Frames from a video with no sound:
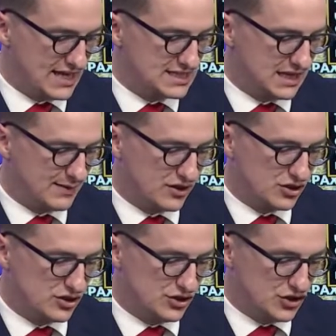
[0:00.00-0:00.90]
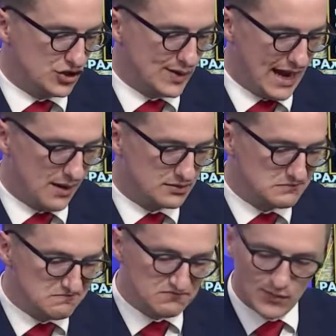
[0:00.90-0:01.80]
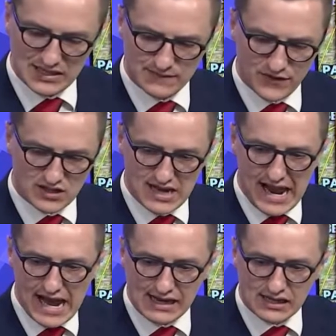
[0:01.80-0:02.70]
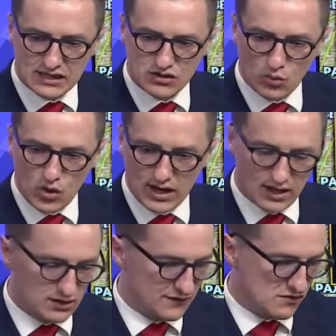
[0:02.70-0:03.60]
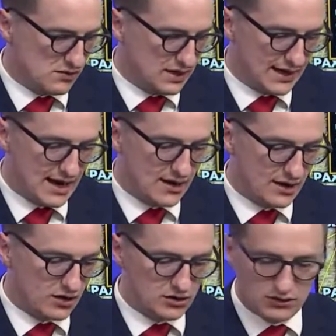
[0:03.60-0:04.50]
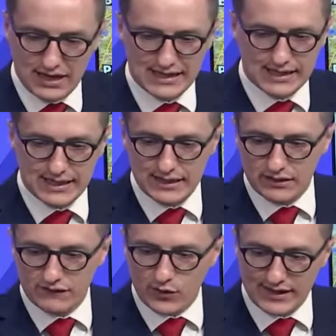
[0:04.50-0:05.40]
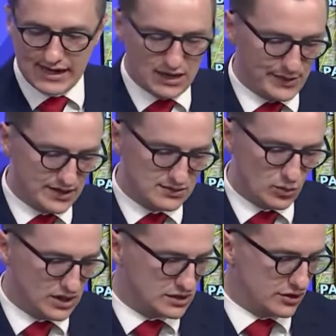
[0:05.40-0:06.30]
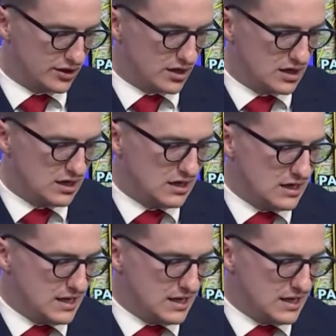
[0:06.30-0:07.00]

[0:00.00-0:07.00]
The nice thing about the new app, we had some folks say, hey, I didn't get the warning in Vermilion County, or you know, I didn't get it in Ford County. We had some warnings earlier.